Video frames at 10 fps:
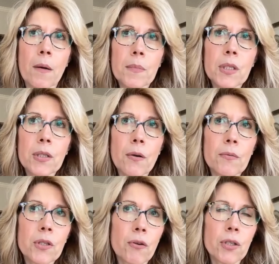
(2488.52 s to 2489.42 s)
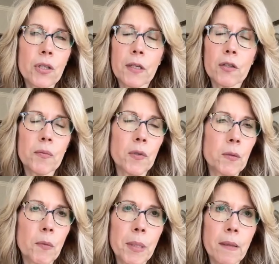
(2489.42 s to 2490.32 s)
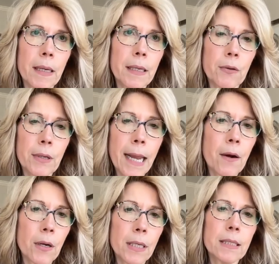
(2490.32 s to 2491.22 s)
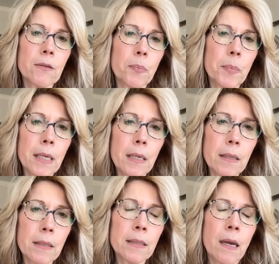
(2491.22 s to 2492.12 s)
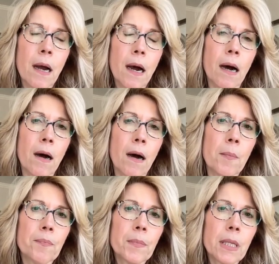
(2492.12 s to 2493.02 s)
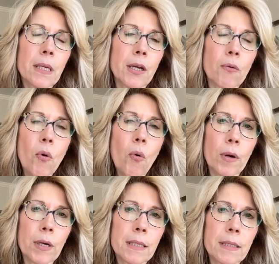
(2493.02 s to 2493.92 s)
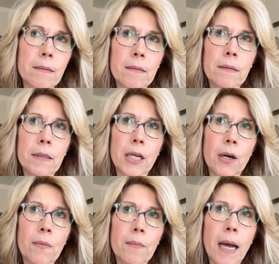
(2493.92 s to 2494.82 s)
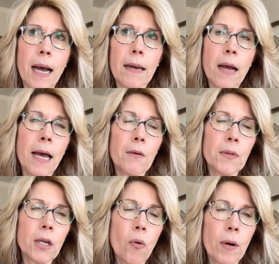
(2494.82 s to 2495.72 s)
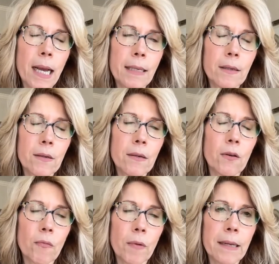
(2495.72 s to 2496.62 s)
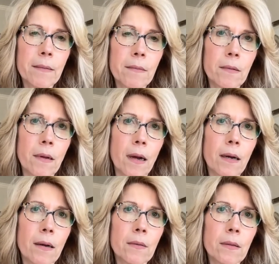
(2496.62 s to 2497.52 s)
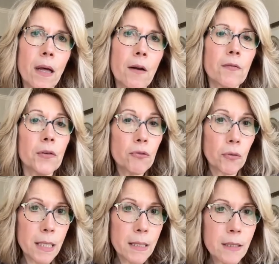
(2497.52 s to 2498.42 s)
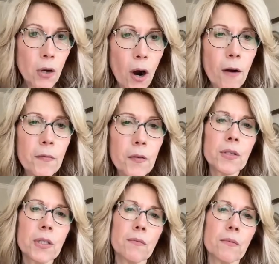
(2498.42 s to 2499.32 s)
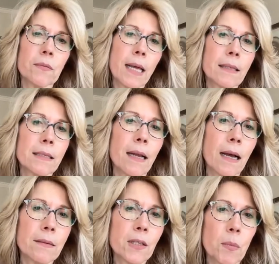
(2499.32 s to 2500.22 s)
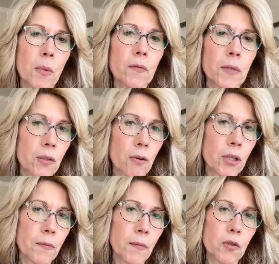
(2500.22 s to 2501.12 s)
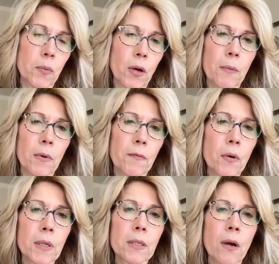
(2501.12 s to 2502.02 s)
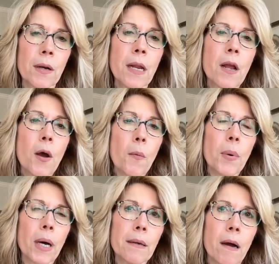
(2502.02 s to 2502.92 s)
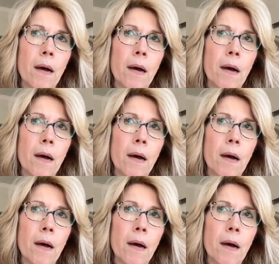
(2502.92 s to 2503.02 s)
So starchy vegetables would be like your carrots or peas. Corn doesn't. I don't think corn has a great lot of nutrients to offer. So that's not so much of a starchy vegetable I would focus on, but